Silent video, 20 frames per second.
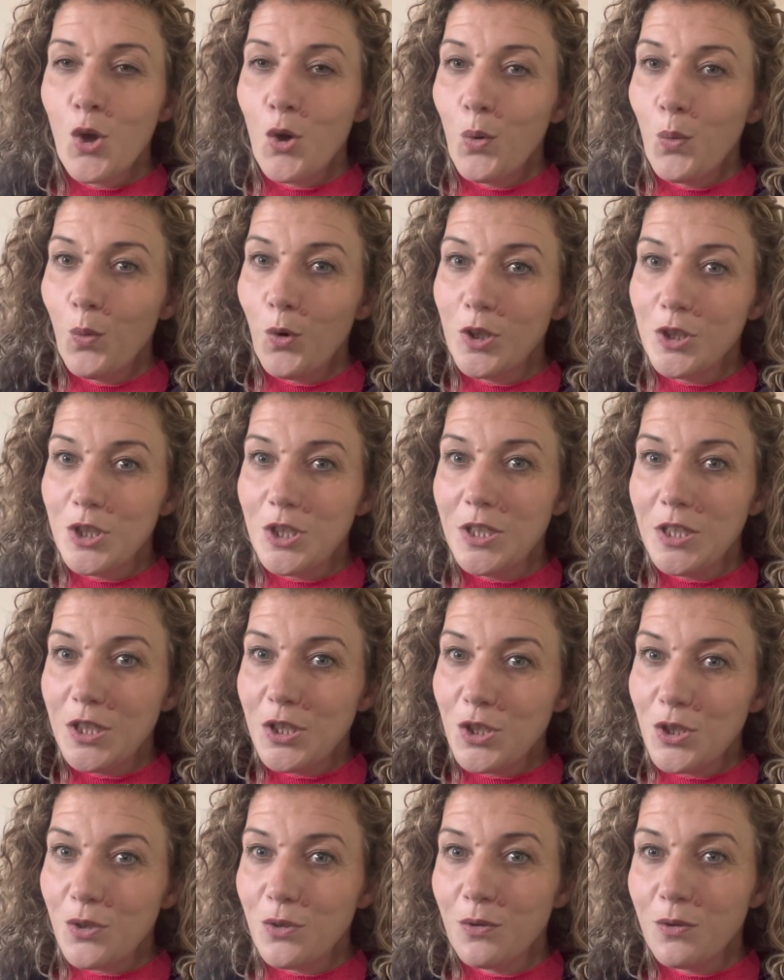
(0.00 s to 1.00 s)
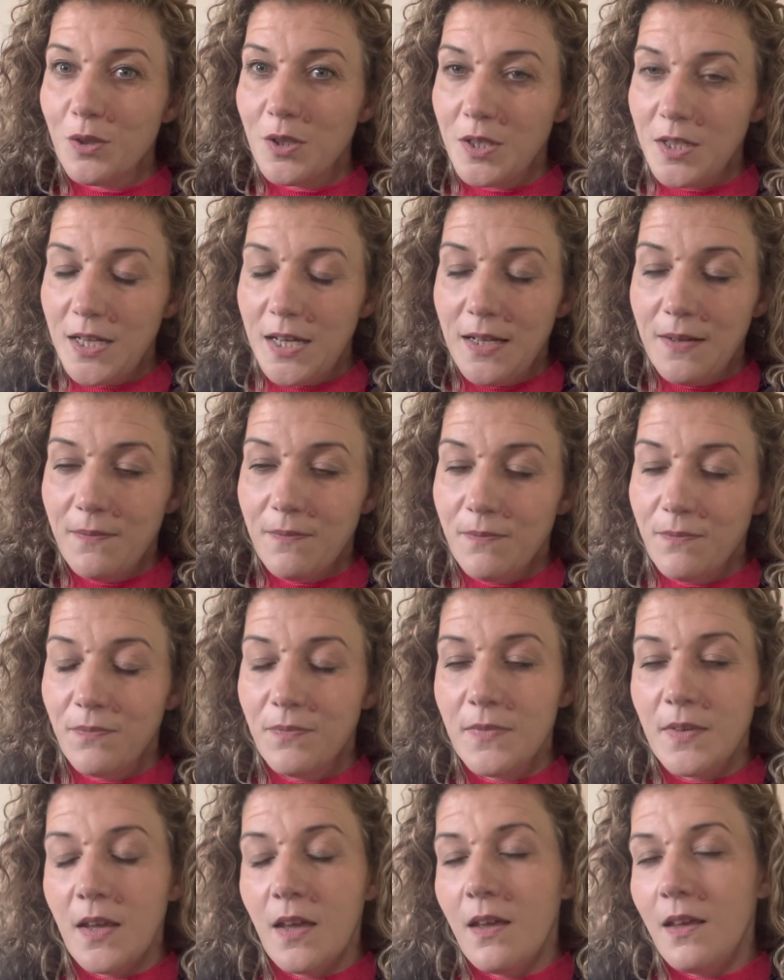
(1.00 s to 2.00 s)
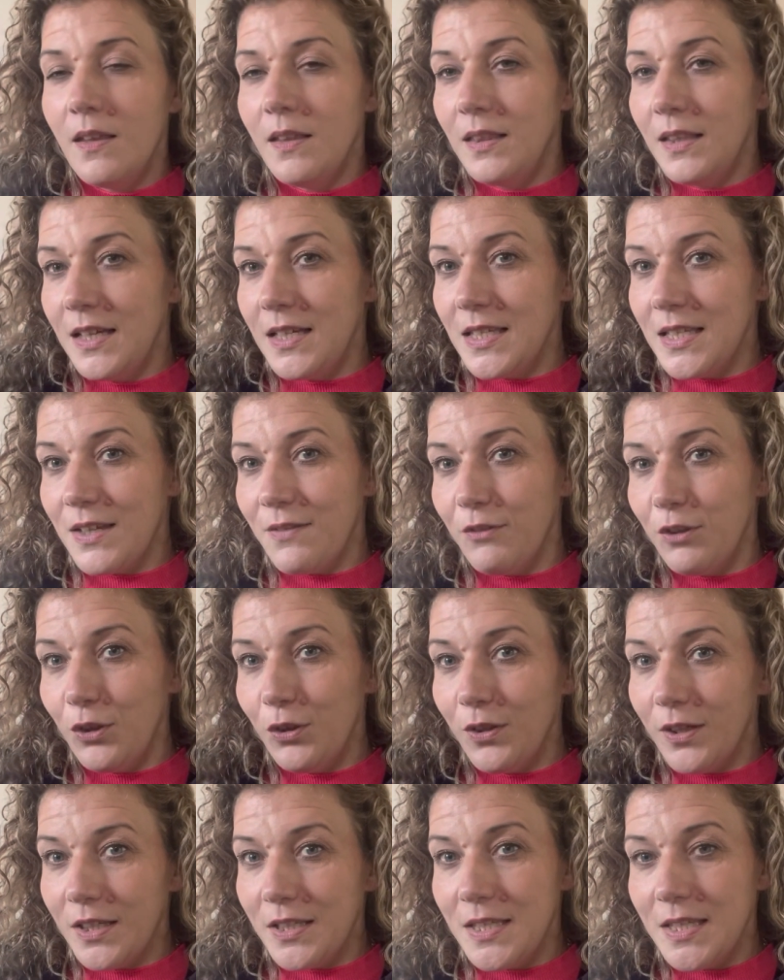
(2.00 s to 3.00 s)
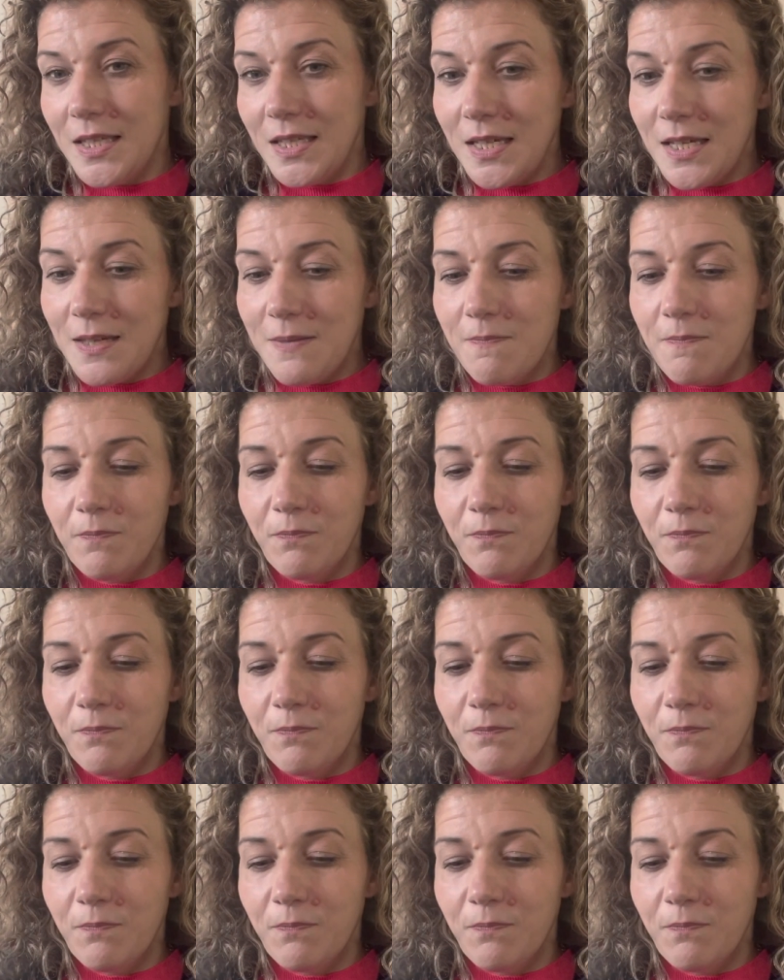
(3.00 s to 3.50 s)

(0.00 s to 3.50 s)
what do you need to know today? Let's have a look and see.